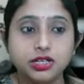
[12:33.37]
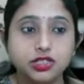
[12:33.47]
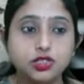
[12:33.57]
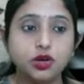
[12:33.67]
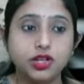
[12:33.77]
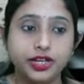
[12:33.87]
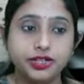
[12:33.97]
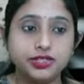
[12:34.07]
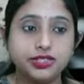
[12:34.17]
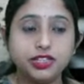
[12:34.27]
So let
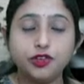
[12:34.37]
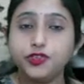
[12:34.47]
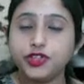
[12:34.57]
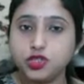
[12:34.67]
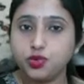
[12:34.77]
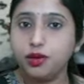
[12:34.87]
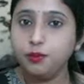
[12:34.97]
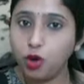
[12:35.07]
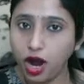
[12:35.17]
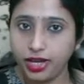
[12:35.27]
us see the first
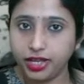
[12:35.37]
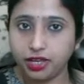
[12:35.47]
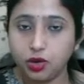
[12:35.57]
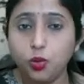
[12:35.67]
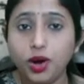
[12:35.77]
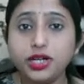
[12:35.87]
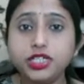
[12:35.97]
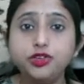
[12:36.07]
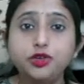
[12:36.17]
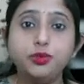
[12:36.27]
one, boiling. What
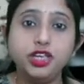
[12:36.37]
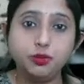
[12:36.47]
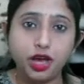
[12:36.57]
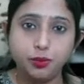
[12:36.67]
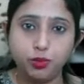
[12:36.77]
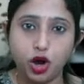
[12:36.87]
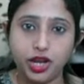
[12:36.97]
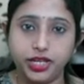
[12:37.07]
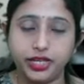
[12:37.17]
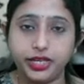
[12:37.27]
do you mean by
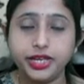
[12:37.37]
boiling?